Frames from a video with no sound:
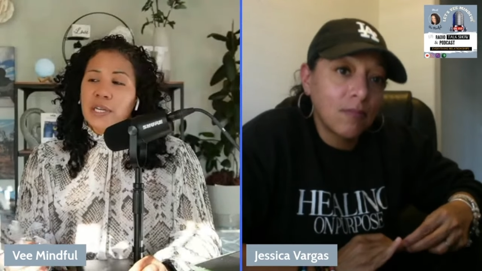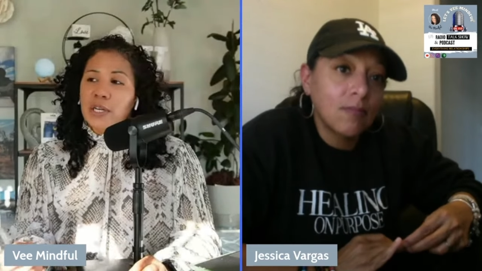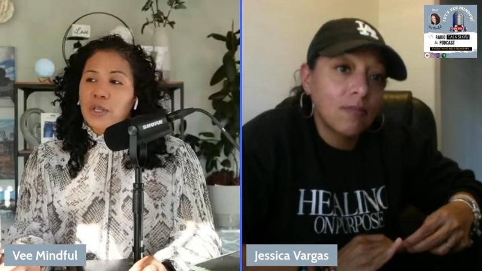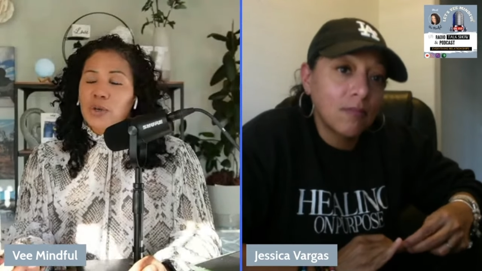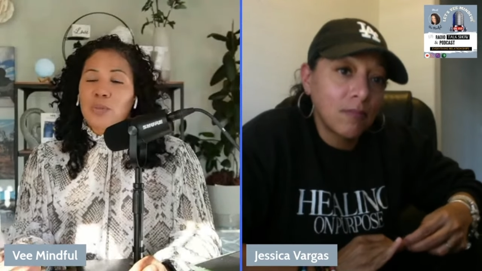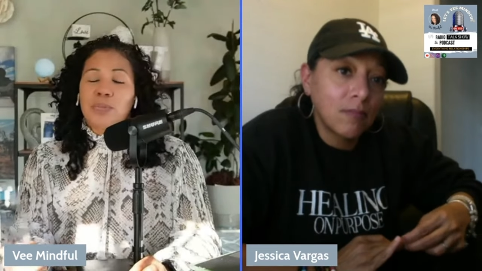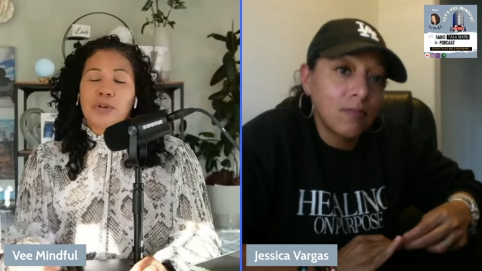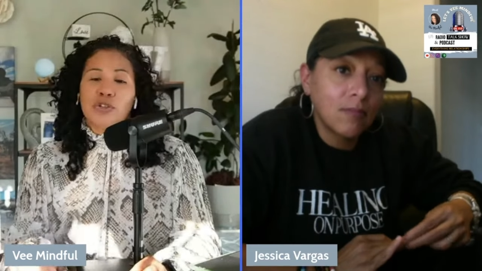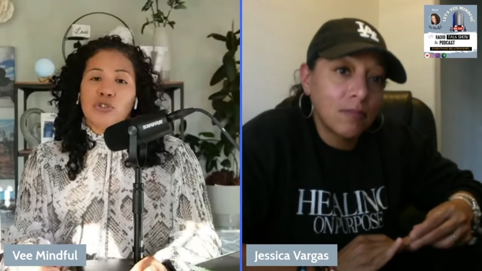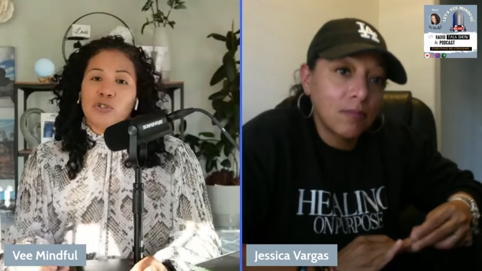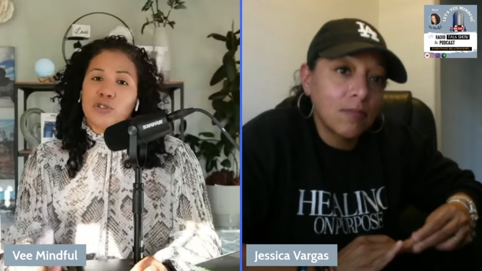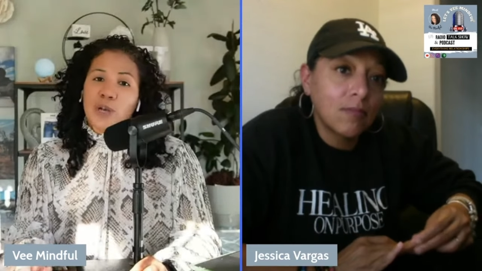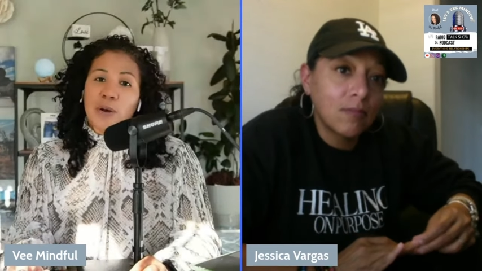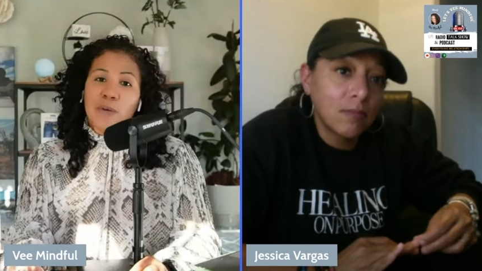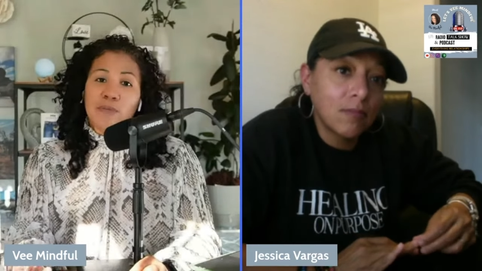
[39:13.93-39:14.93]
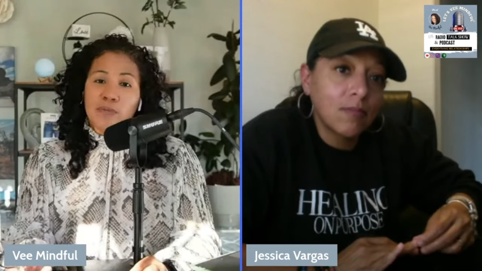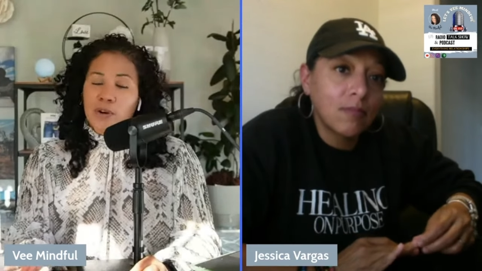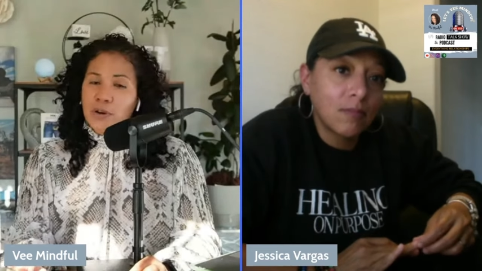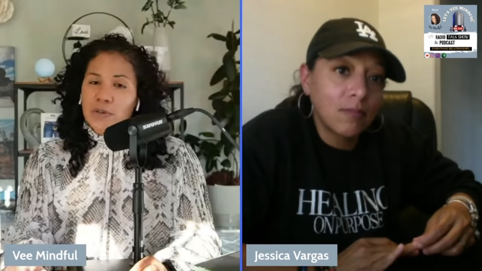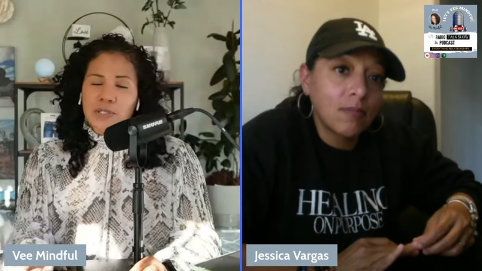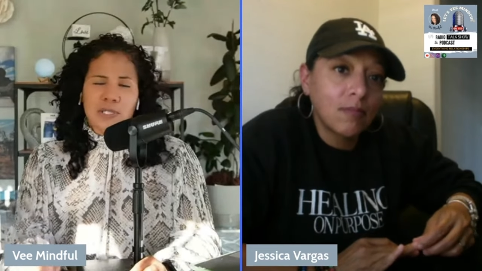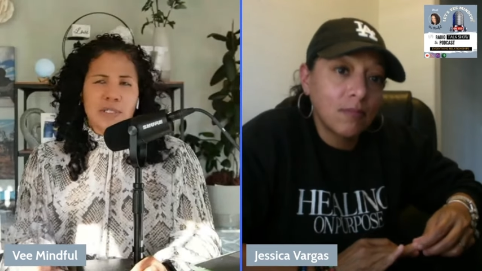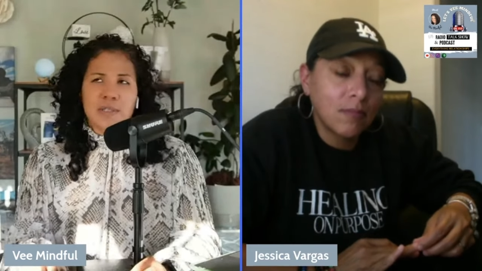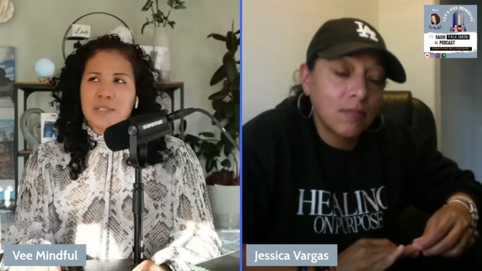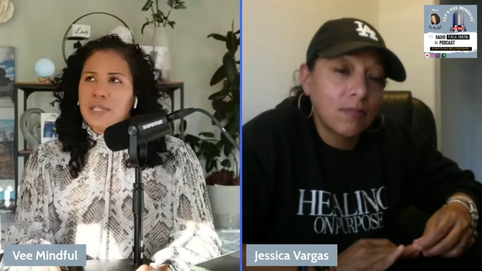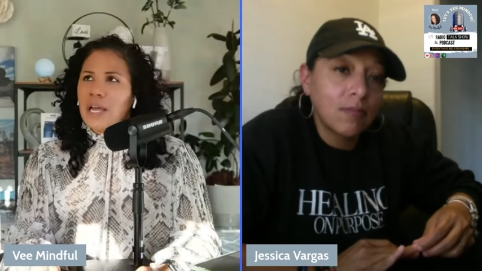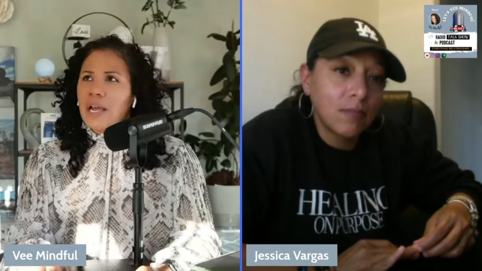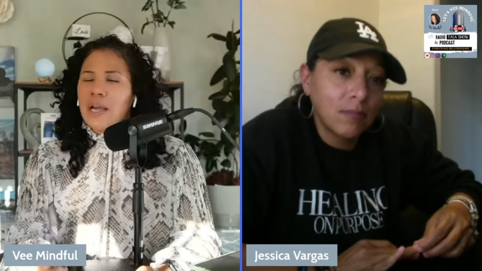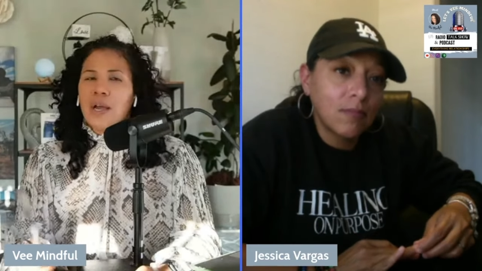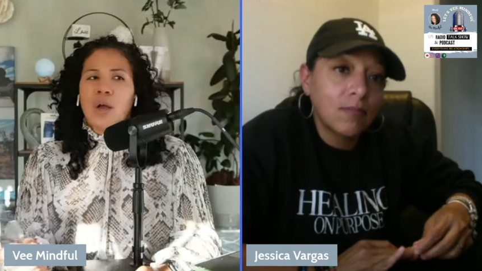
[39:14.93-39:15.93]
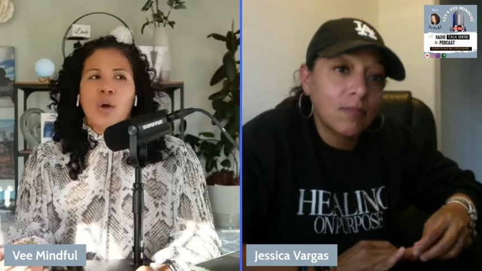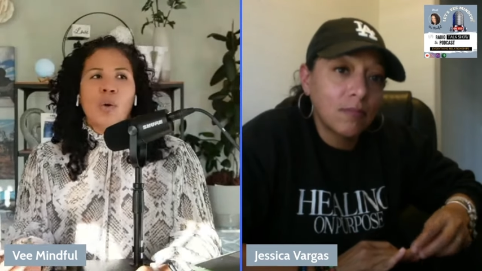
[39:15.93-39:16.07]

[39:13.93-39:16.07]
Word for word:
Speaker 1: then you put yourself first, and it's like,